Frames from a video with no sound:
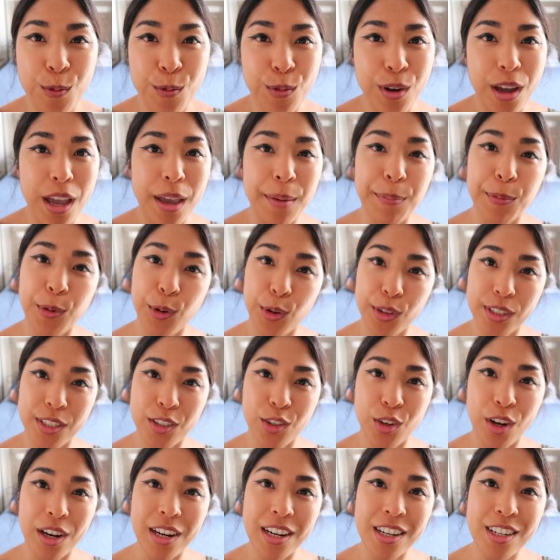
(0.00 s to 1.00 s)
What I'm going to
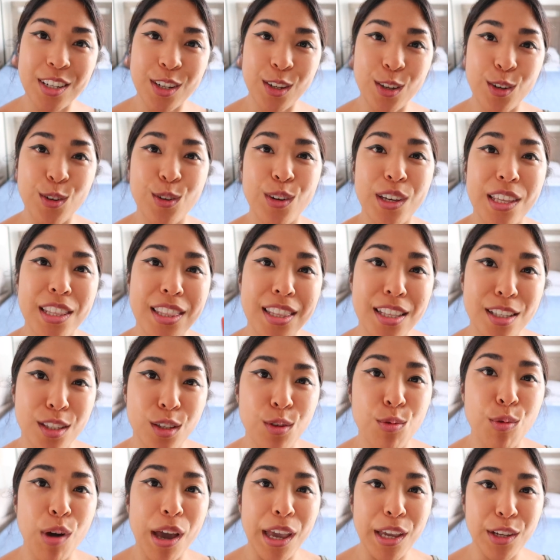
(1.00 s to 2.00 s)
try to do in this
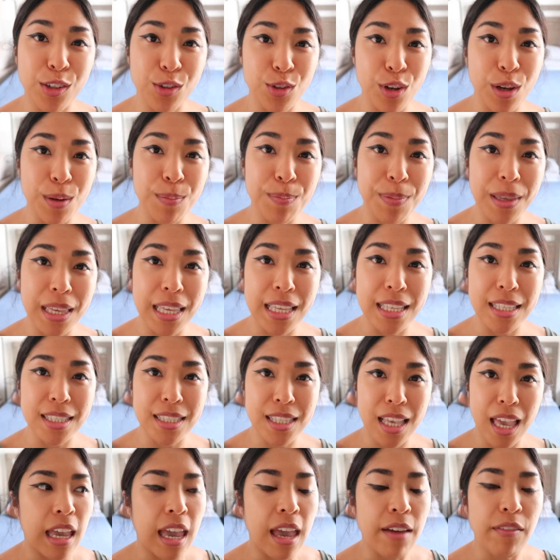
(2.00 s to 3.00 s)
Hawaii trip
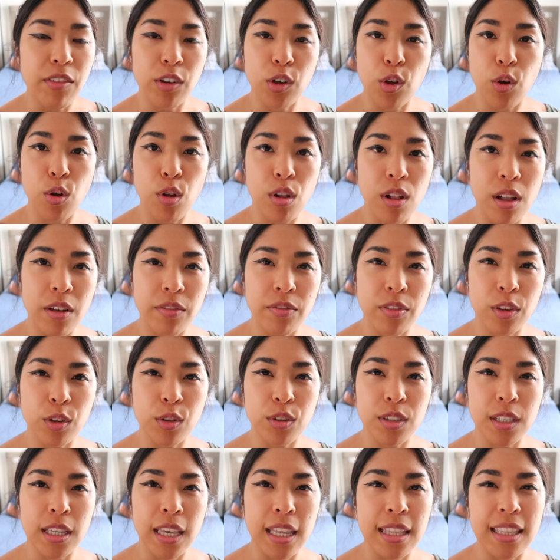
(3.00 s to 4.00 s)
is I have a goal of
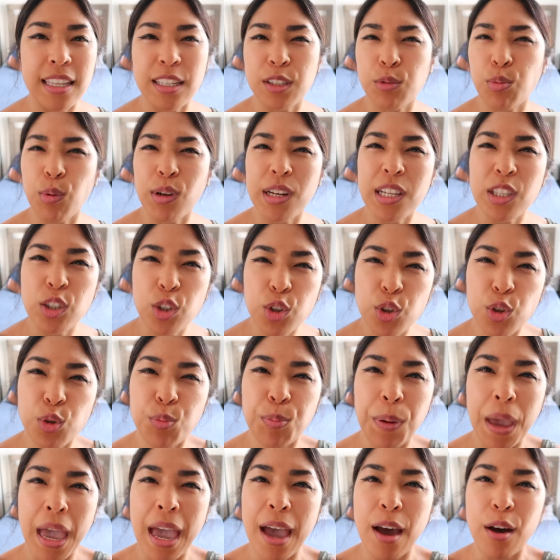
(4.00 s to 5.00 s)
losing at least one to two
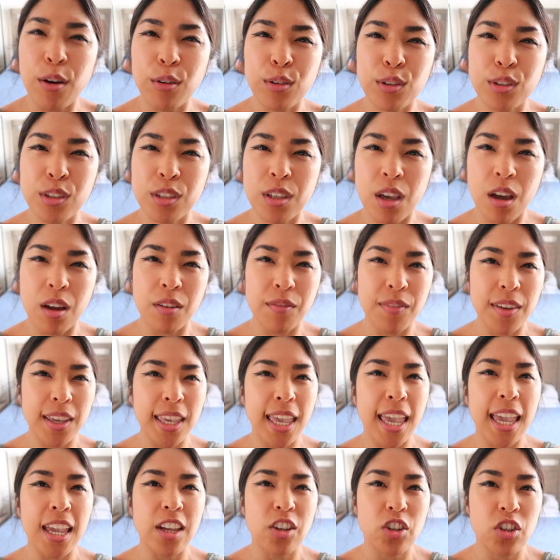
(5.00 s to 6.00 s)
pounds on
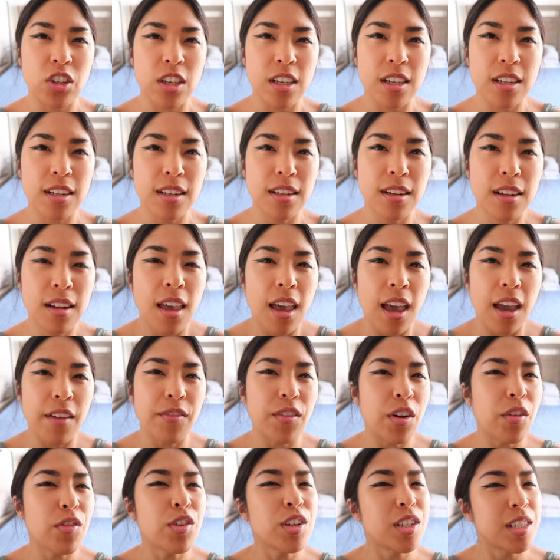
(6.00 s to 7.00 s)
vacation. I've
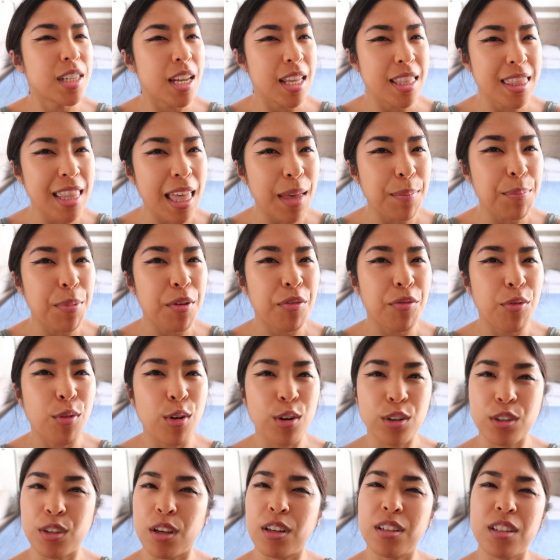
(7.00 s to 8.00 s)
never done that
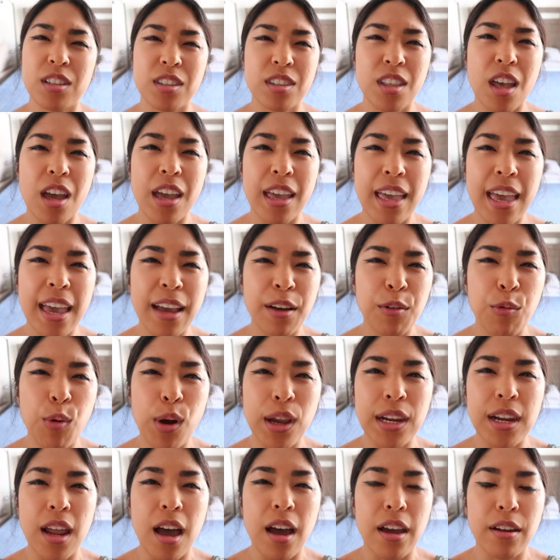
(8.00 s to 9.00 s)
before, so I just thought, heck,
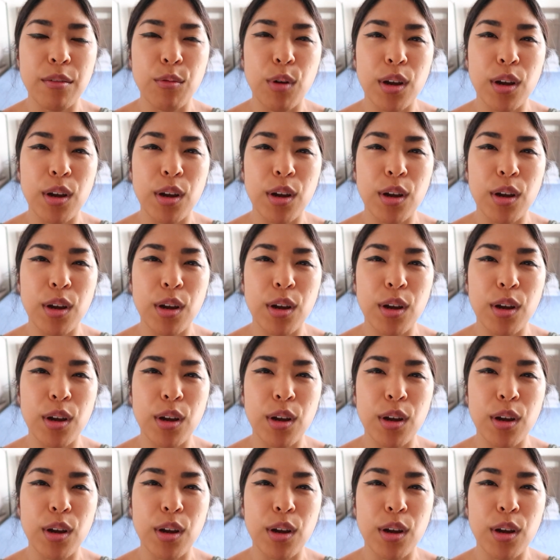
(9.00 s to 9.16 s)
why not?